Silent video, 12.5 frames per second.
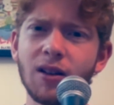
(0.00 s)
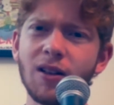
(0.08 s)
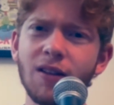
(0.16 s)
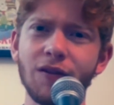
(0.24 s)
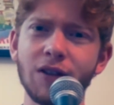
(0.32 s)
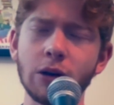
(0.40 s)

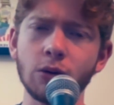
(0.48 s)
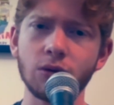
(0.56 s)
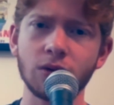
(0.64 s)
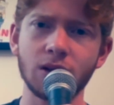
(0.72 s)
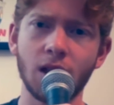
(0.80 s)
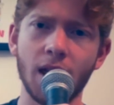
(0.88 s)

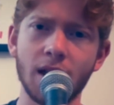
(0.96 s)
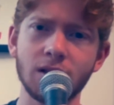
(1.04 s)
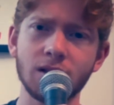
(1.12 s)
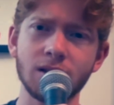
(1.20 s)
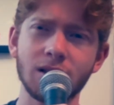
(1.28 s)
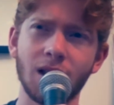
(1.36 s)
feels like
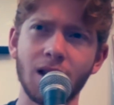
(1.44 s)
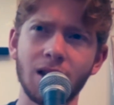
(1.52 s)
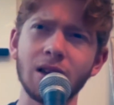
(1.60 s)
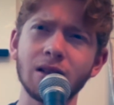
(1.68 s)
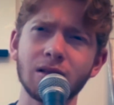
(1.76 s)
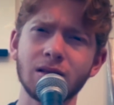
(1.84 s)
just like
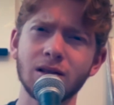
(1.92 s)
he's